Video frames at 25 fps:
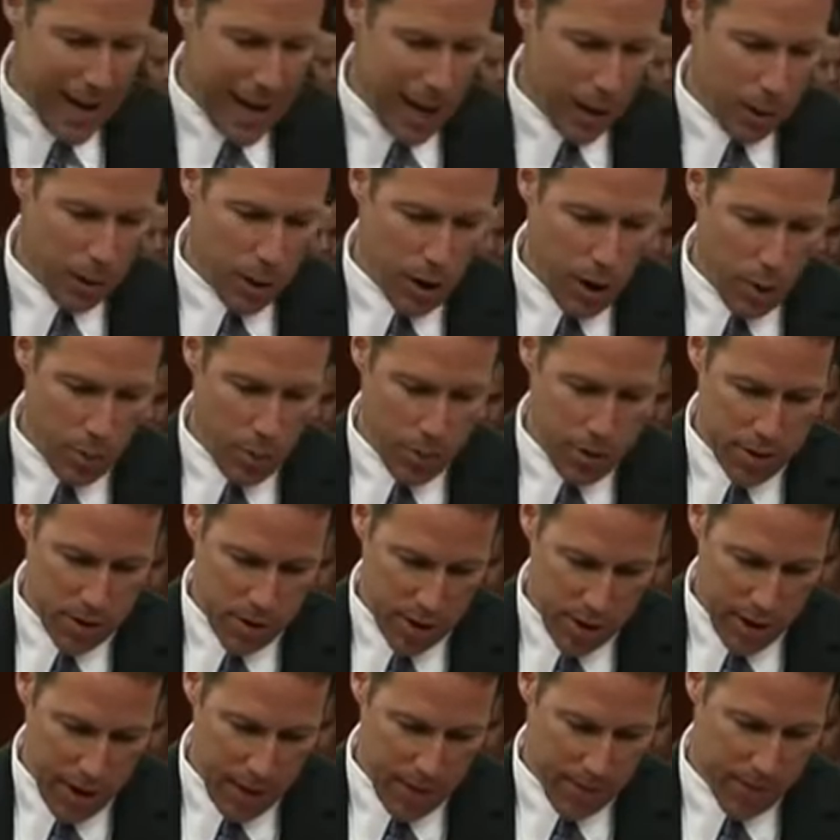And how
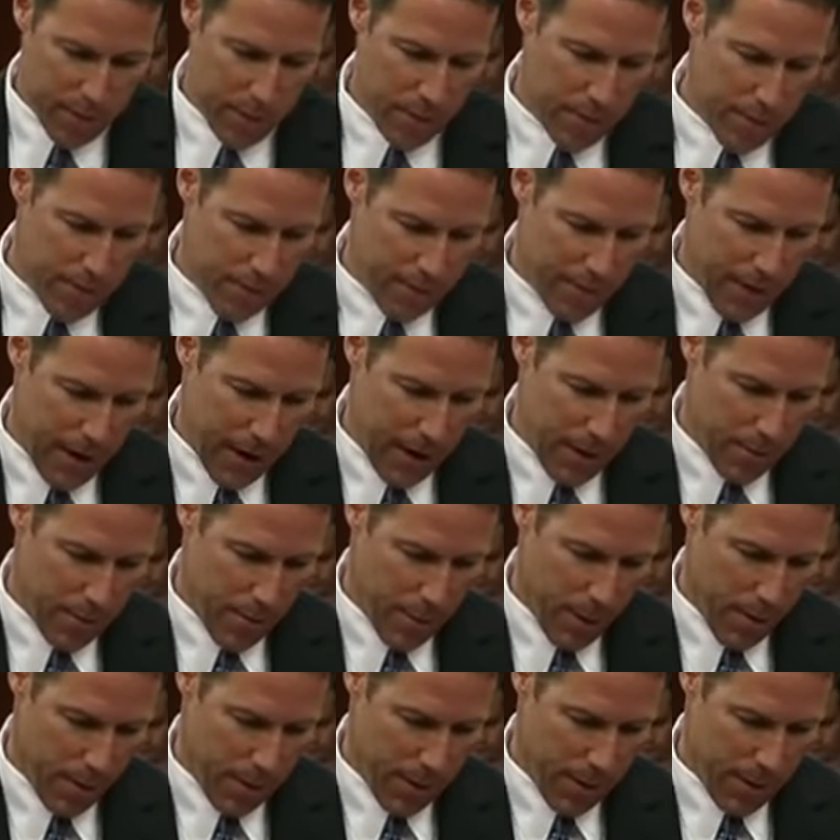long with the Sanford
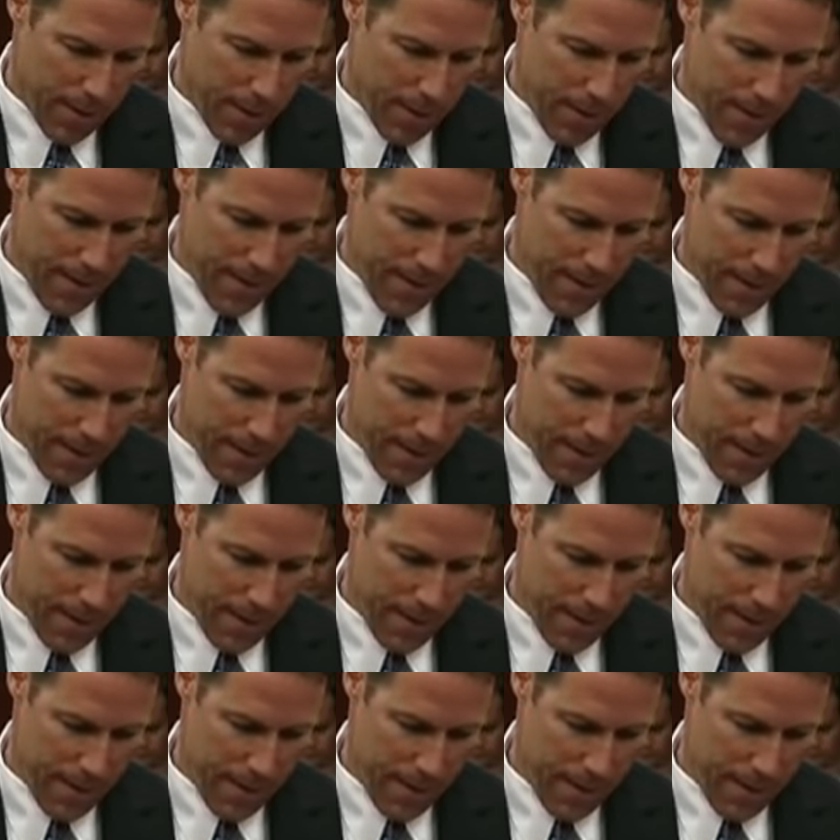Fire Department?